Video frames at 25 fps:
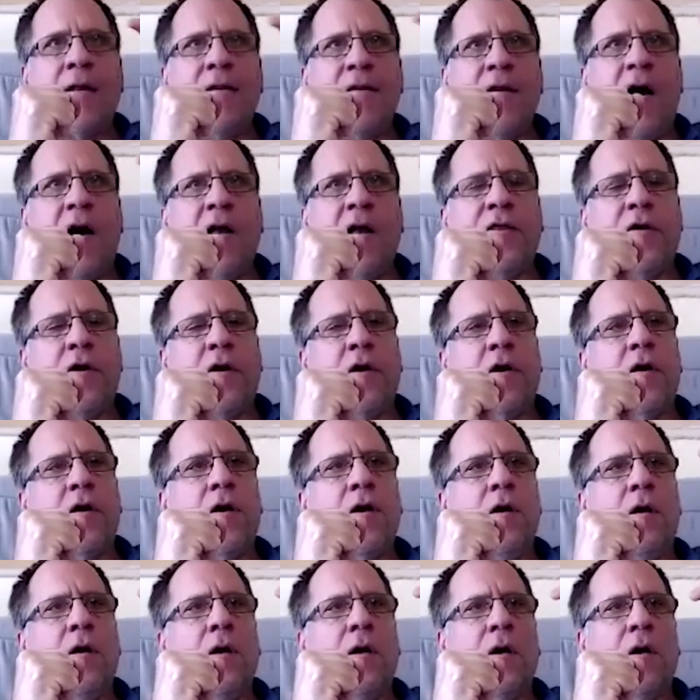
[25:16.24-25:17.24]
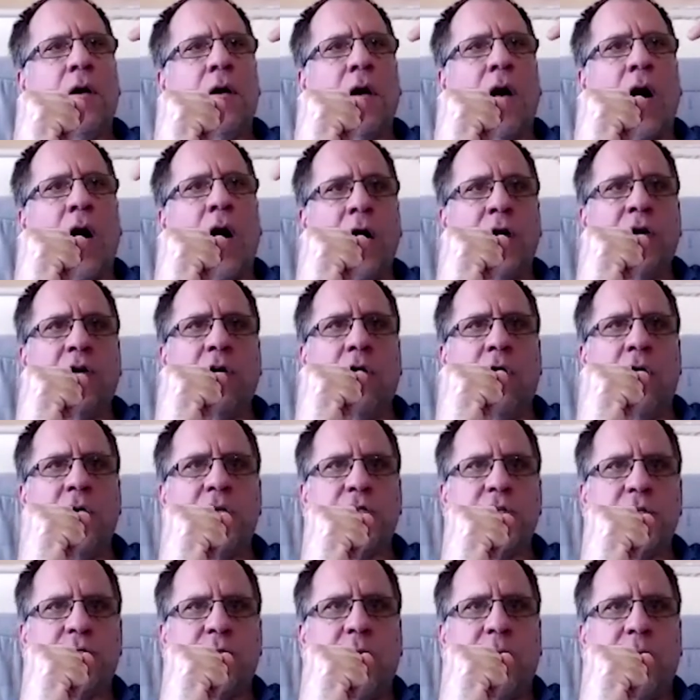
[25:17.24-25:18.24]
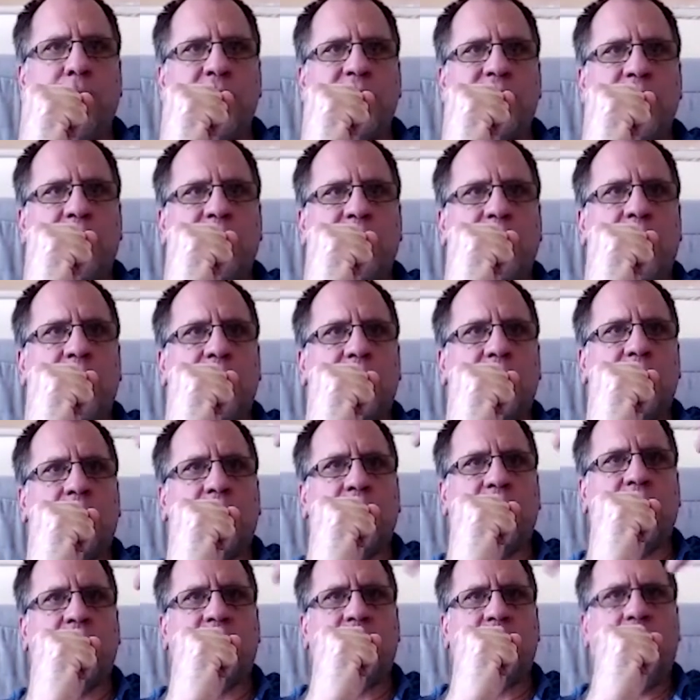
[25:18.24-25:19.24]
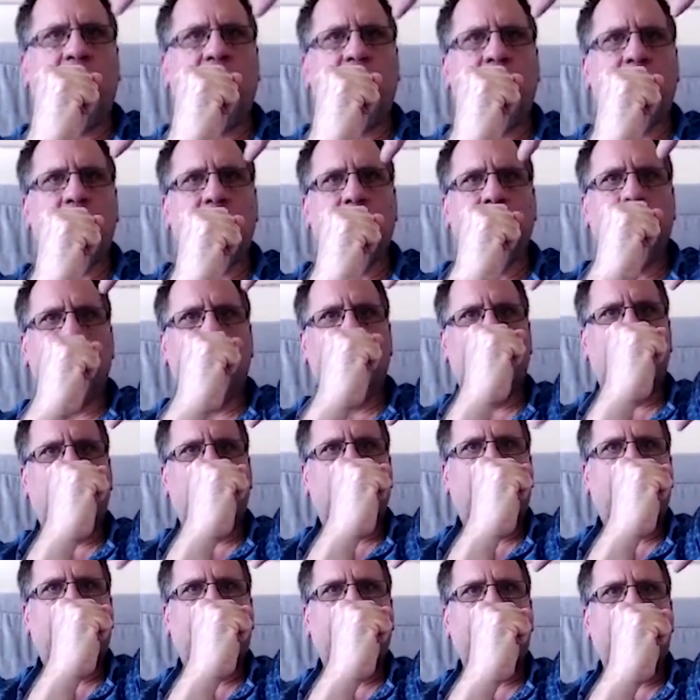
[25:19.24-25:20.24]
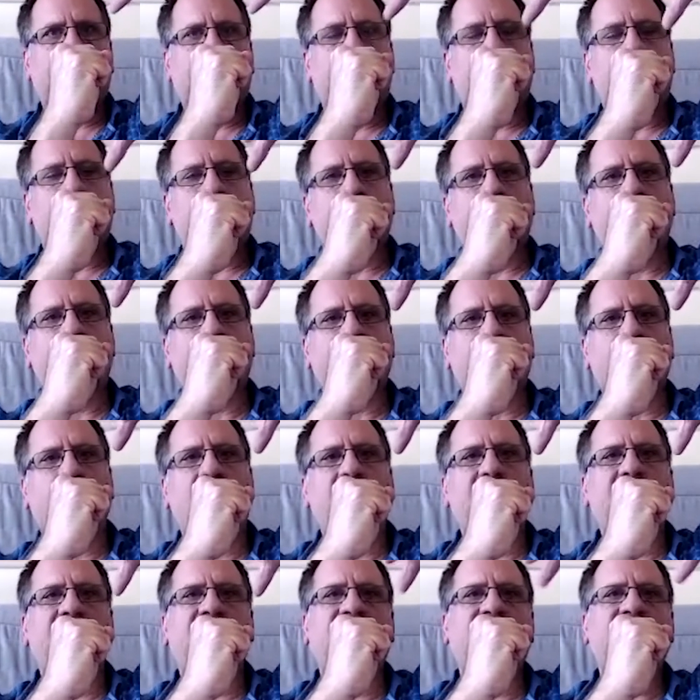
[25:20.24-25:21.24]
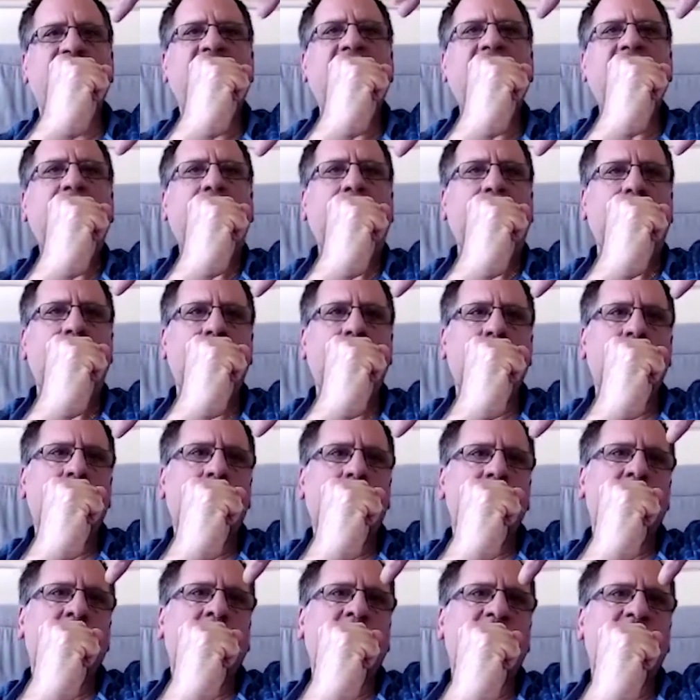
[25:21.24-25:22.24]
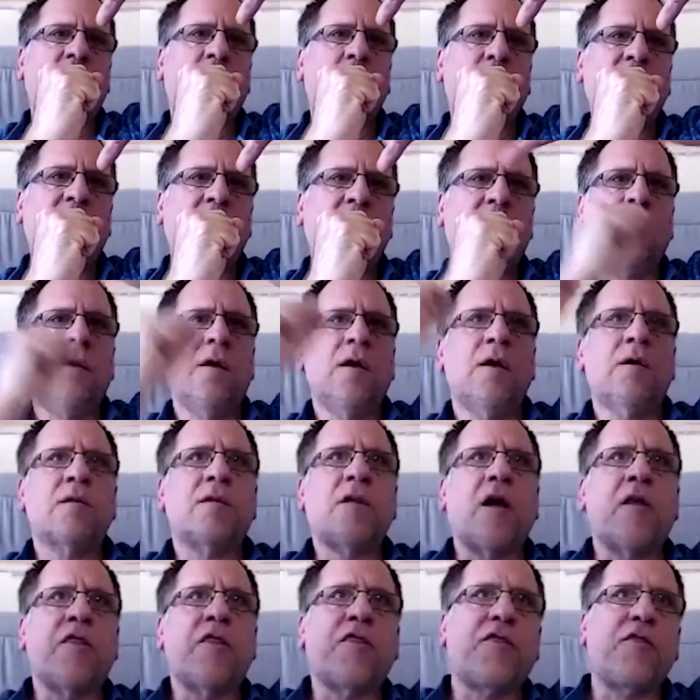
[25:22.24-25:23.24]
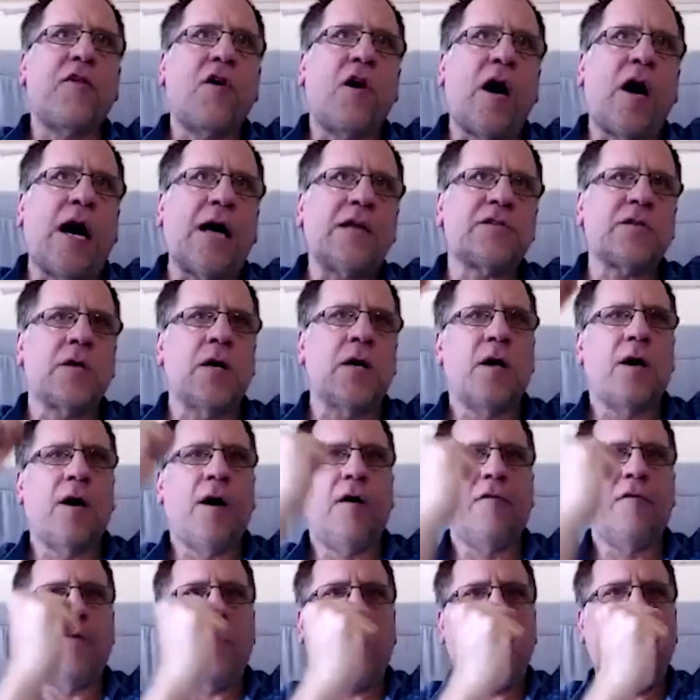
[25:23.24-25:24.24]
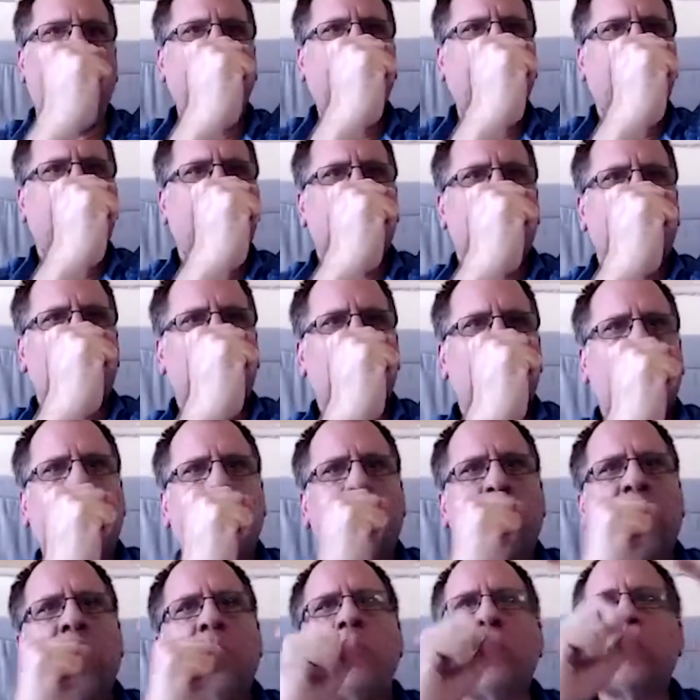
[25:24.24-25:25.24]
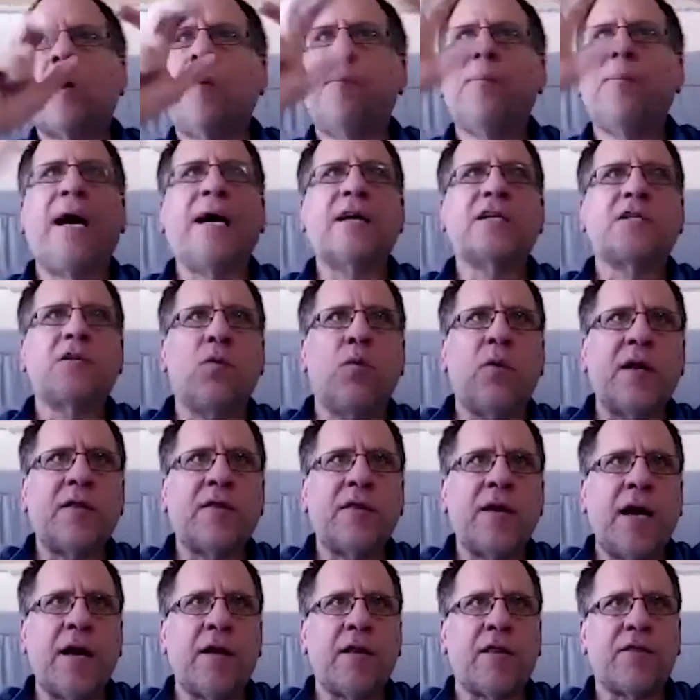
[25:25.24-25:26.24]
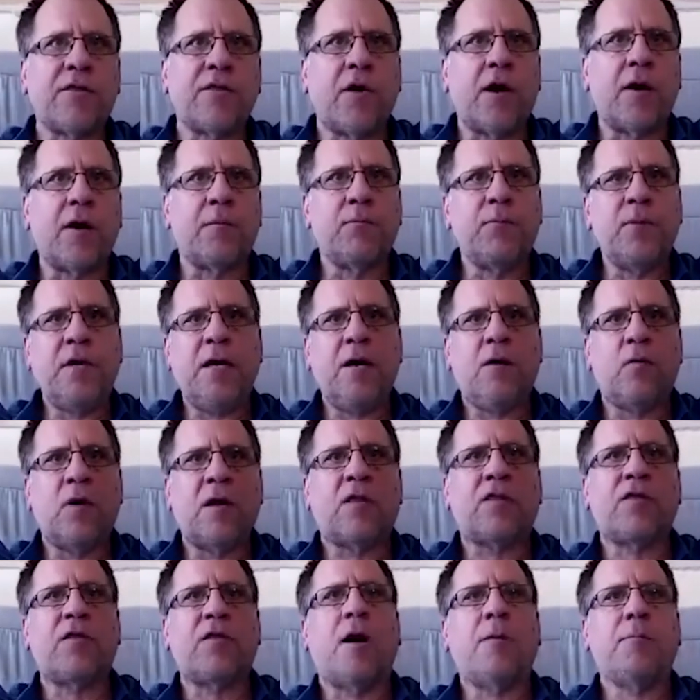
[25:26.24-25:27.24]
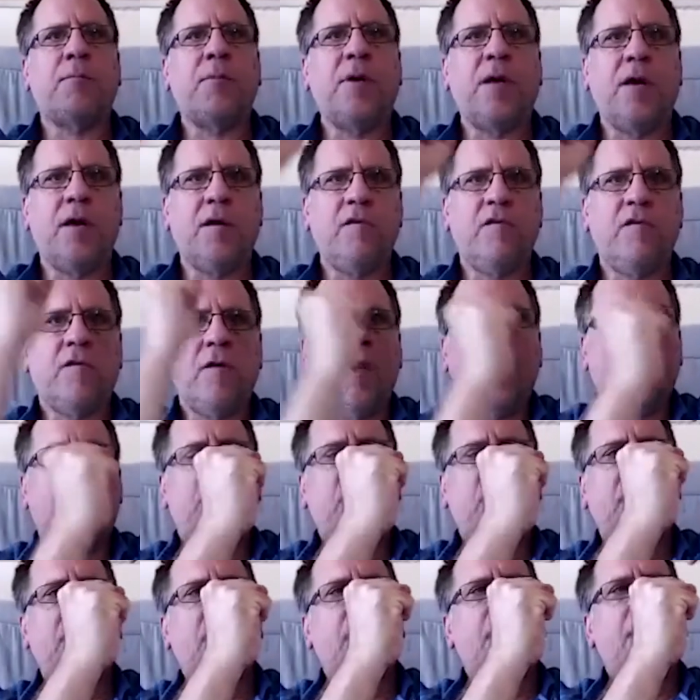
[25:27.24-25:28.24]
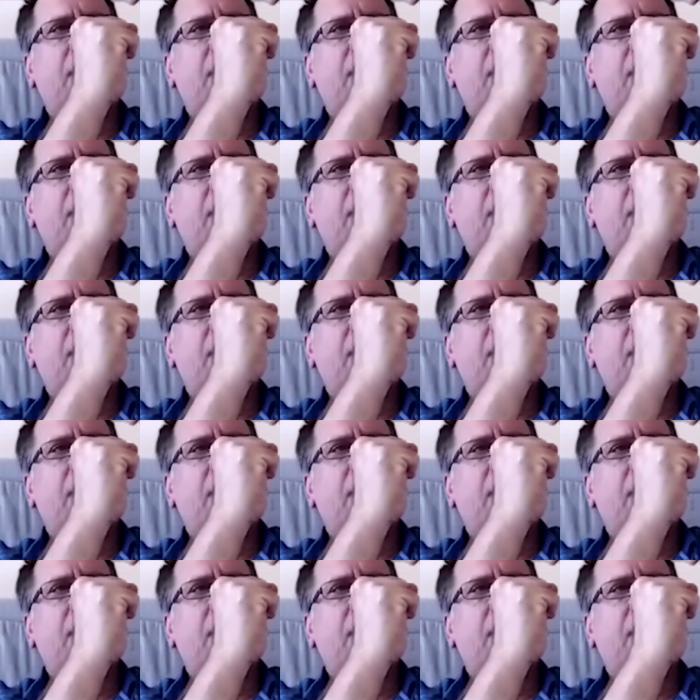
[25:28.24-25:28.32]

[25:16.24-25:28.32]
another unconscious representational state, right? Let's call this T, because it'll be the thought of A, right? Mm-hmm. And we'll come back to what that thought meet what thought means. Mm-hmm. But